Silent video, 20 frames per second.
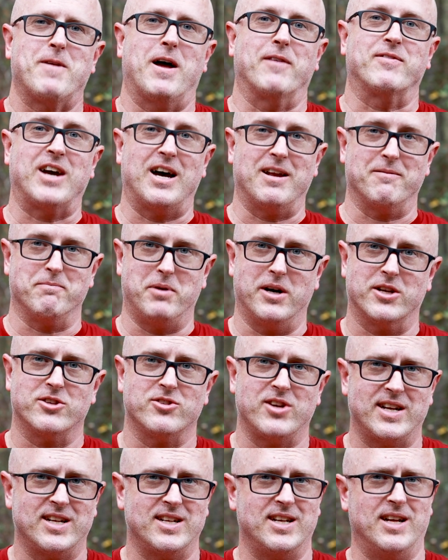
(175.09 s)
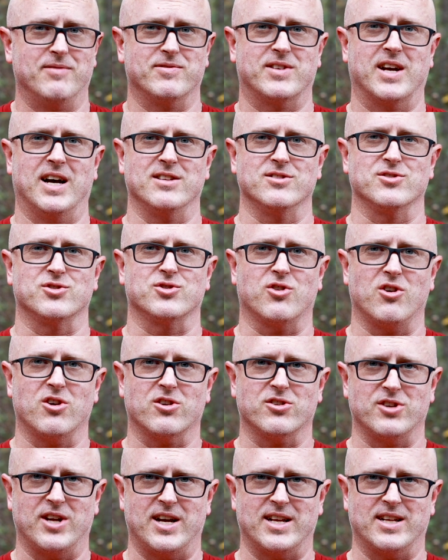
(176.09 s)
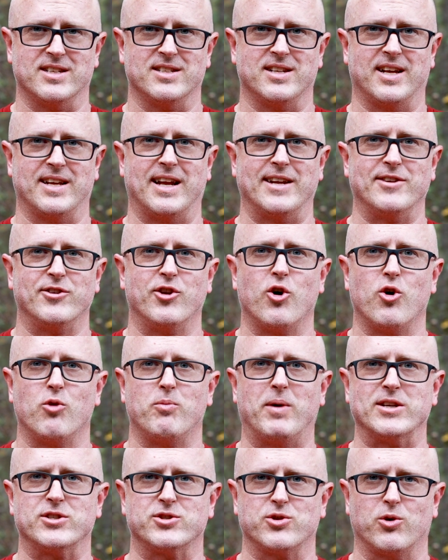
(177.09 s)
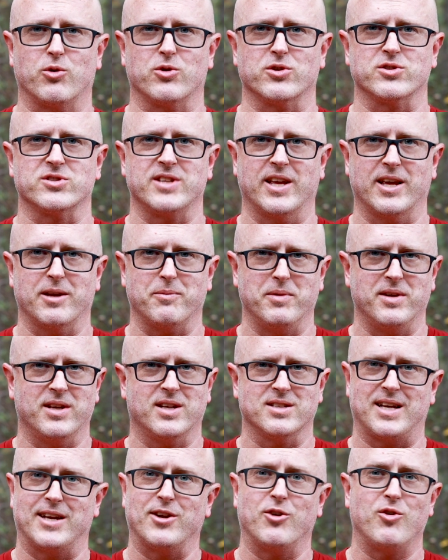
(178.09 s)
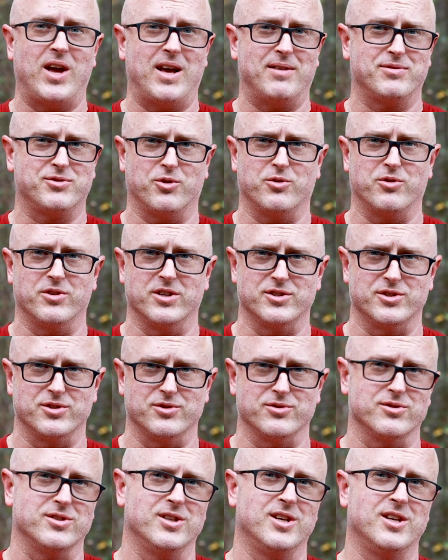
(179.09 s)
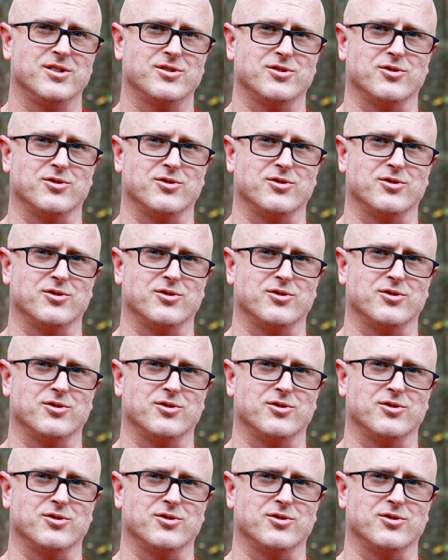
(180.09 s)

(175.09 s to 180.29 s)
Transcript: I've gotten better at it, I've gotten stronger at it, and I know my shoulders thank me because I don't have shoulder issues.